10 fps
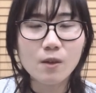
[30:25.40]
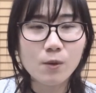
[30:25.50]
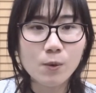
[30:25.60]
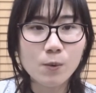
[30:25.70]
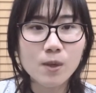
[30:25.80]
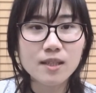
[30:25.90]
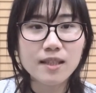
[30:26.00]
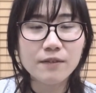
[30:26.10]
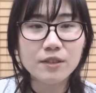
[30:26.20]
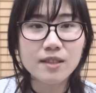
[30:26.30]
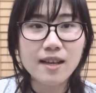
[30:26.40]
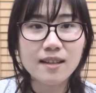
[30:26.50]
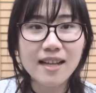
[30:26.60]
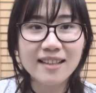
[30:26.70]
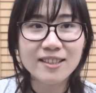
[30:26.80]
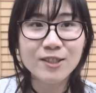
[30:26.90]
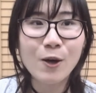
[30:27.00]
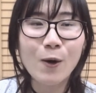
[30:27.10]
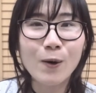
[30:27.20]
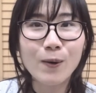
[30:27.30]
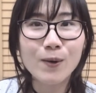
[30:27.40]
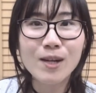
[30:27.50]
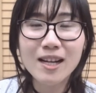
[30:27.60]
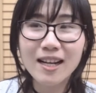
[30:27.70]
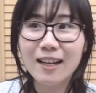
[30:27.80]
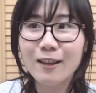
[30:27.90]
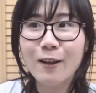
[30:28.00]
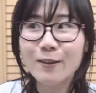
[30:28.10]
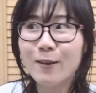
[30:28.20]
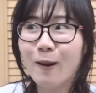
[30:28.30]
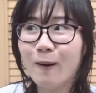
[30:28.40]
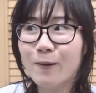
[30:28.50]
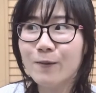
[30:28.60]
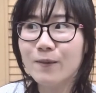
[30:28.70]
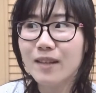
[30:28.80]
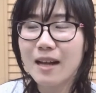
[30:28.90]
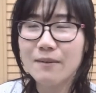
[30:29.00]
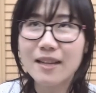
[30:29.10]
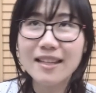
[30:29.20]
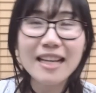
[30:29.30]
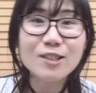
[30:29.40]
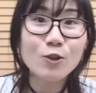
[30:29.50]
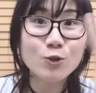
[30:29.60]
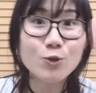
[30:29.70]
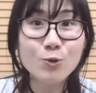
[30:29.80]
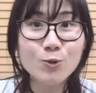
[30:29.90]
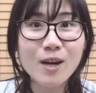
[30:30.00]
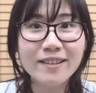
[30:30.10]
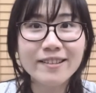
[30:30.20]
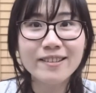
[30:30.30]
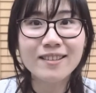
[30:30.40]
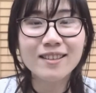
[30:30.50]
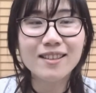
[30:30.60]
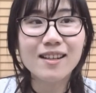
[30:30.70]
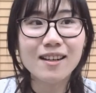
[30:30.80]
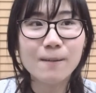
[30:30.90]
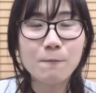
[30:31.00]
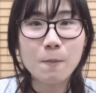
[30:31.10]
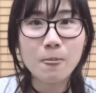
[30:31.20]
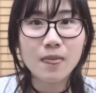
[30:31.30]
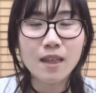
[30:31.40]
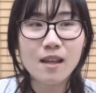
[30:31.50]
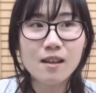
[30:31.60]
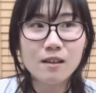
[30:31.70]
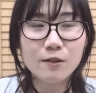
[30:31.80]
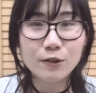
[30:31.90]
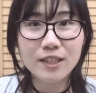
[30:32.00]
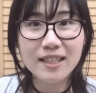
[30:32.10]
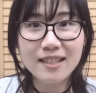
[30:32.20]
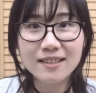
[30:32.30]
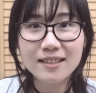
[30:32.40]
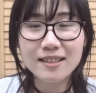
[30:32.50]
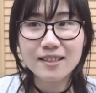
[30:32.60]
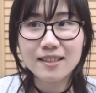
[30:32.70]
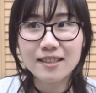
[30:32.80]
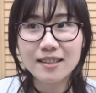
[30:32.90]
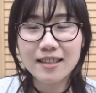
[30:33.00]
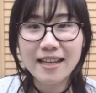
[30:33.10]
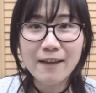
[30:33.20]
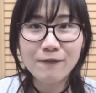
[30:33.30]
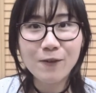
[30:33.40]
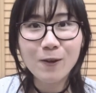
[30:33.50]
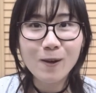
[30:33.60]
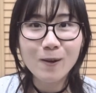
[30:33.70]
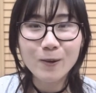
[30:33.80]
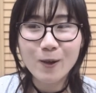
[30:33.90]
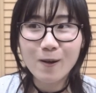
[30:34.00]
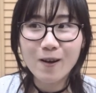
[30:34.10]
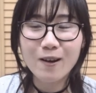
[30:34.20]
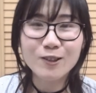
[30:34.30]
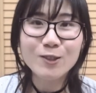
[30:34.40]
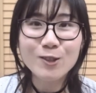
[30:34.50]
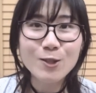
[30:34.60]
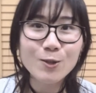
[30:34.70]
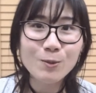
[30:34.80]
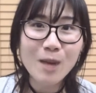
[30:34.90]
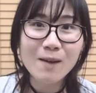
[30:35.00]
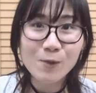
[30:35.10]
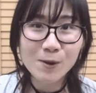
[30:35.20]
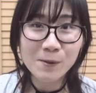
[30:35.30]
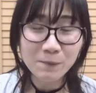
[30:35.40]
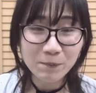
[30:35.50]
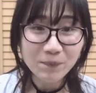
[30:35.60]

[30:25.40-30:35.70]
what after that, I saw a lot of, I think I saw two other Lolitas that I followed on YouTube were